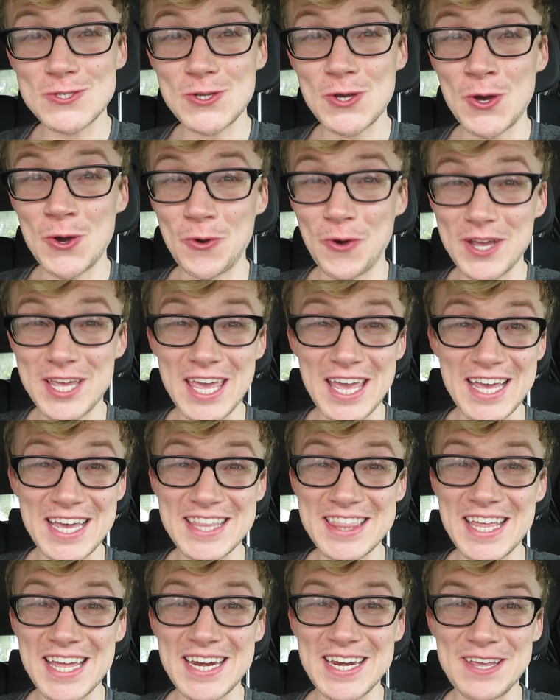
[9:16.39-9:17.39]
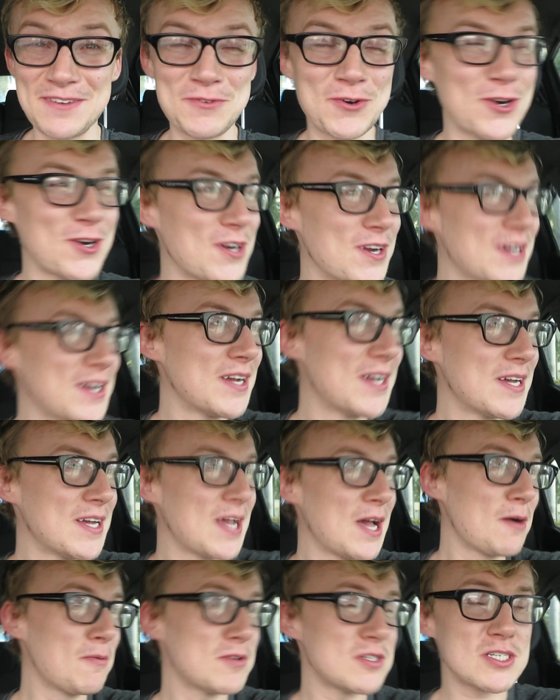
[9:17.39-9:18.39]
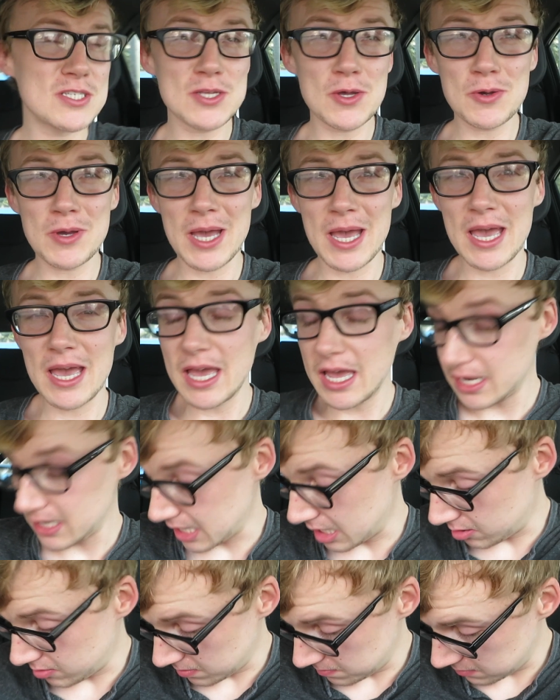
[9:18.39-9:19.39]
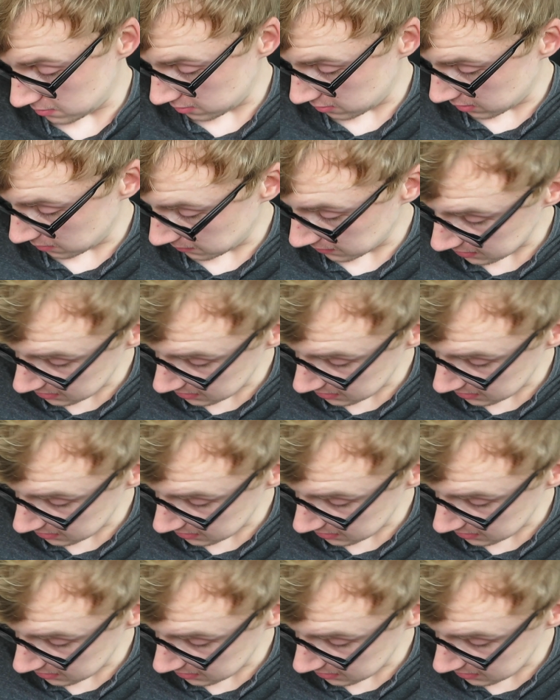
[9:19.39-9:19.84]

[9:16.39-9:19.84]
so we can't get that anymore. Which is okay, and now I'm doing